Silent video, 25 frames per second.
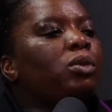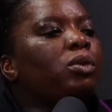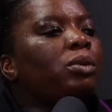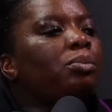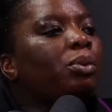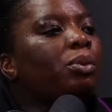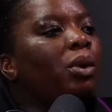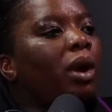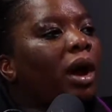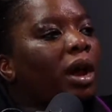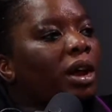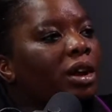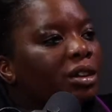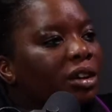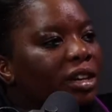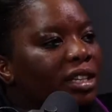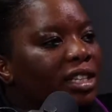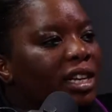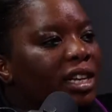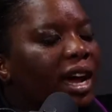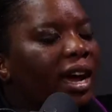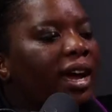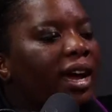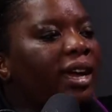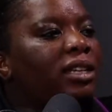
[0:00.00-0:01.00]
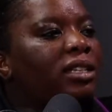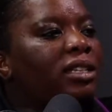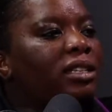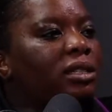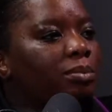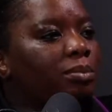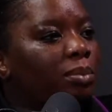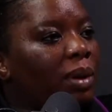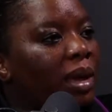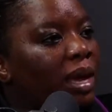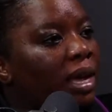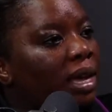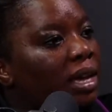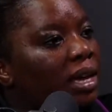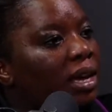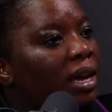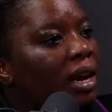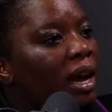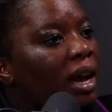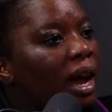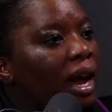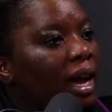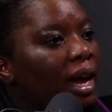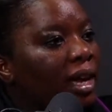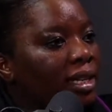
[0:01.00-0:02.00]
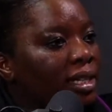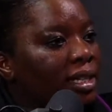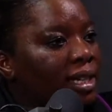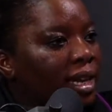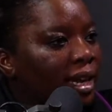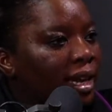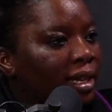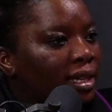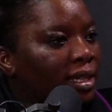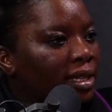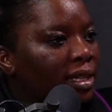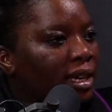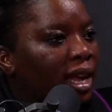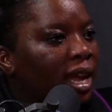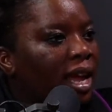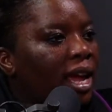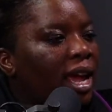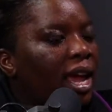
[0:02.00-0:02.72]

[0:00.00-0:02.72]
we prioritize paying our debt.